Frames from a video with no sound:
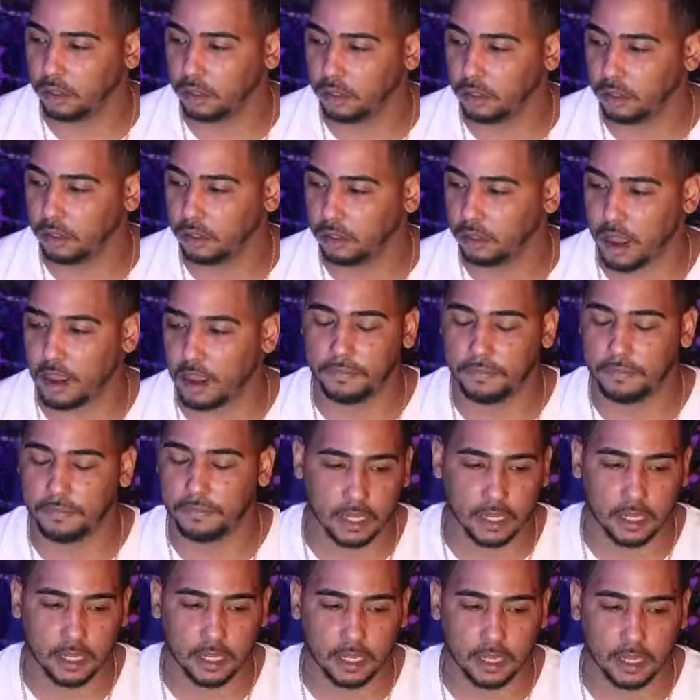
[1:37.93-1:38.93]
I feel
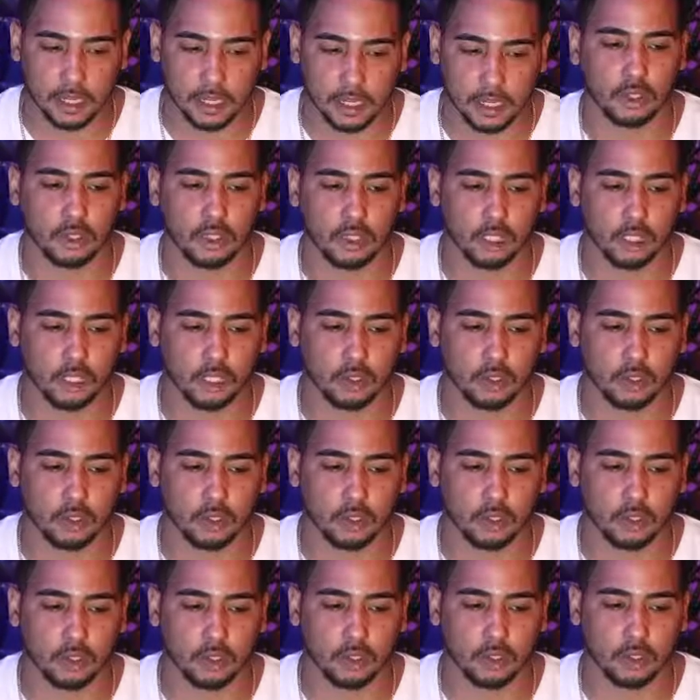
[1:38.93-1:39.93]
like using this
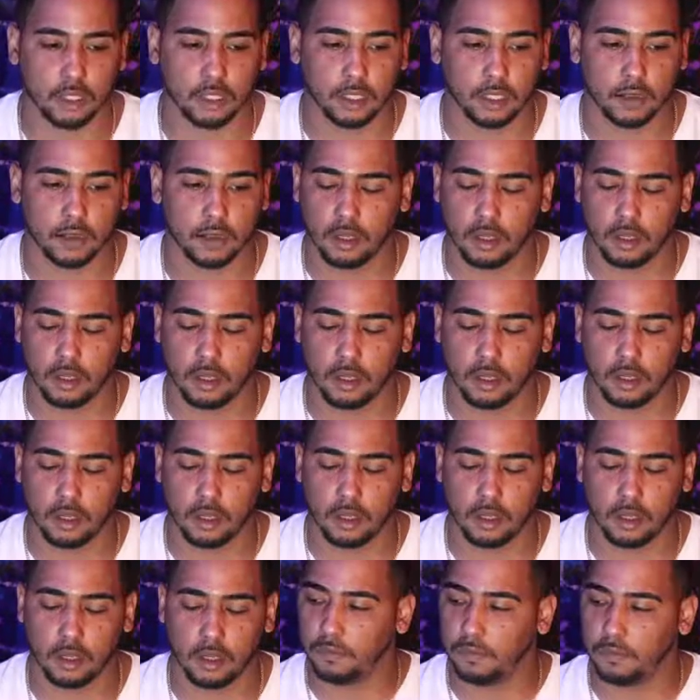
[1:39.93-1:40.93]
quality
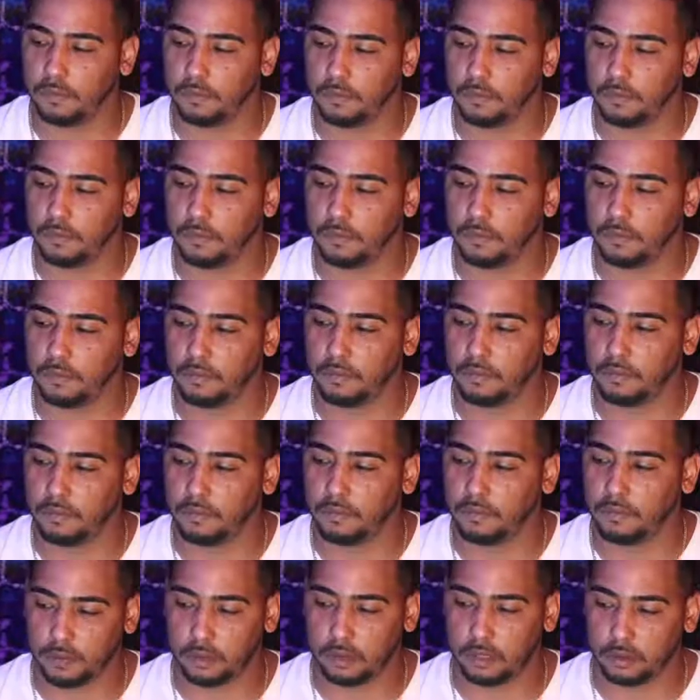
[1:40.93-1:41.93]
video
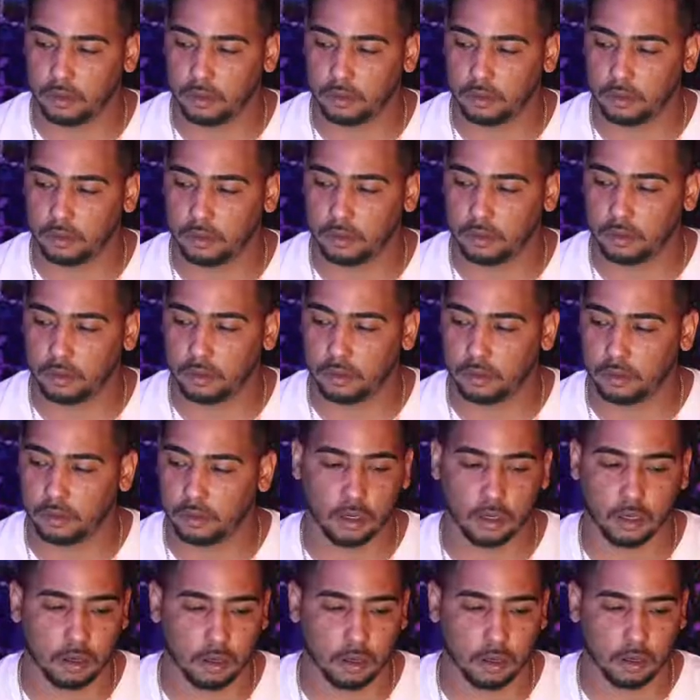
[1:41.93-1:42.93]
output is
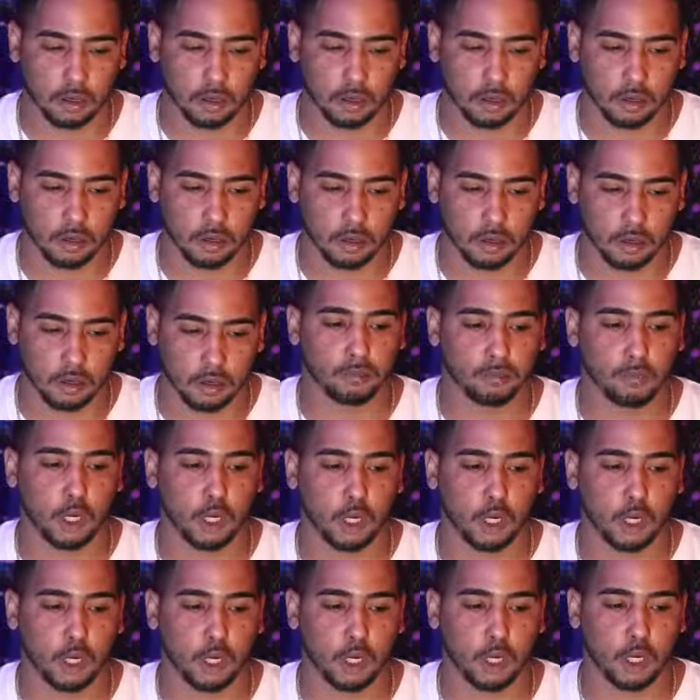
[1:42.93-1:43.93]
much
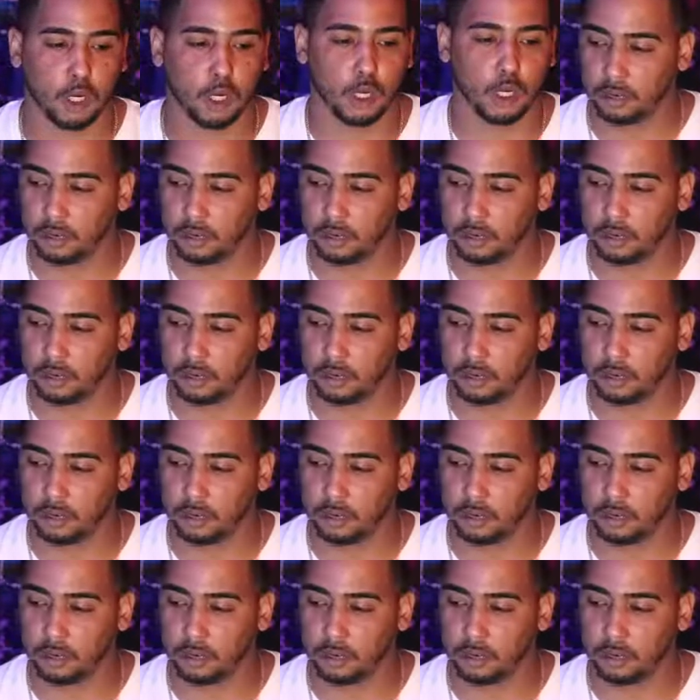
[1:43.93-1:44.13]
better.